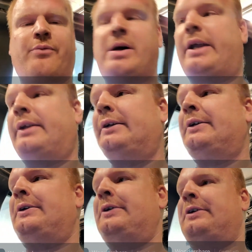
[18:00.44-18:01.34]
mine.
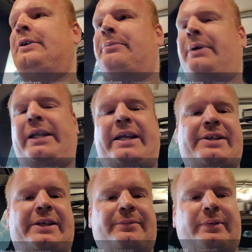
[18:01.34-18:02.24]
But like I said,
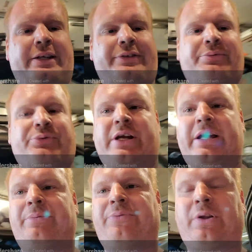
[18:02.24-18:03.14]
like,
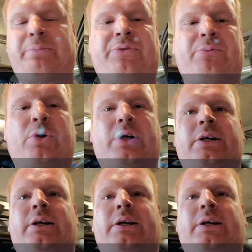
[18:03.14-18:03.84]
subscribe, follow me for more.